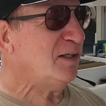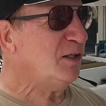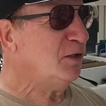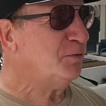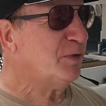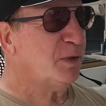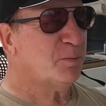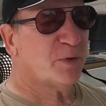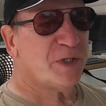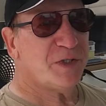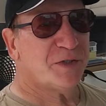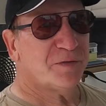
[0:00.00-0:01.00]
Hello from the
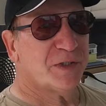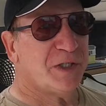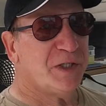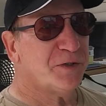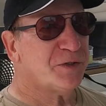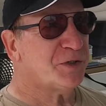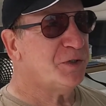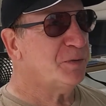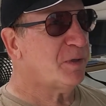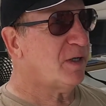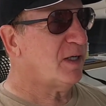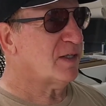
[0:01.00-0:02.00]
bridge of the Here's to
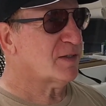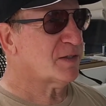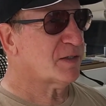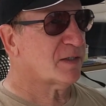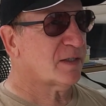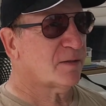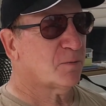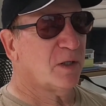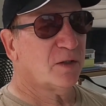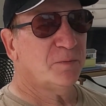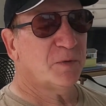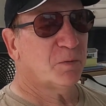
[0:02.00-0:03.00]
Us.
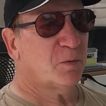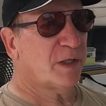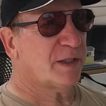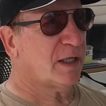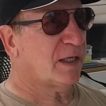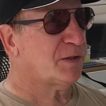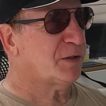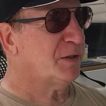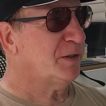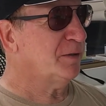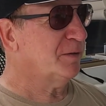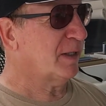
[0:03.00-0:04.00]
Welcome to What Yacht To
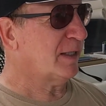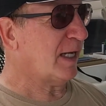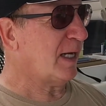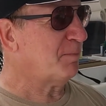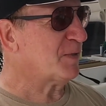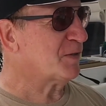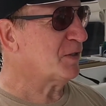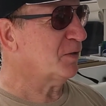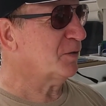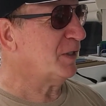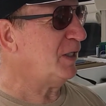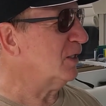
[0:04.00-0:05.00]
Do, an
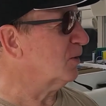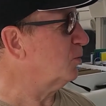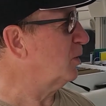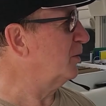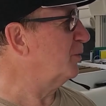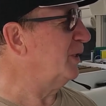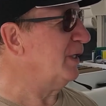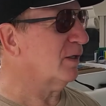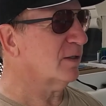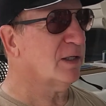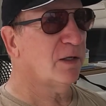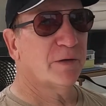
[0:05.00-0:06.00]
episode here where we
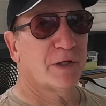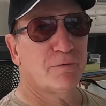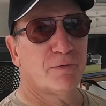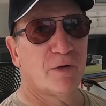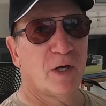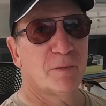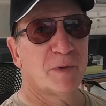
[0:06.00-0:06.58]
are going from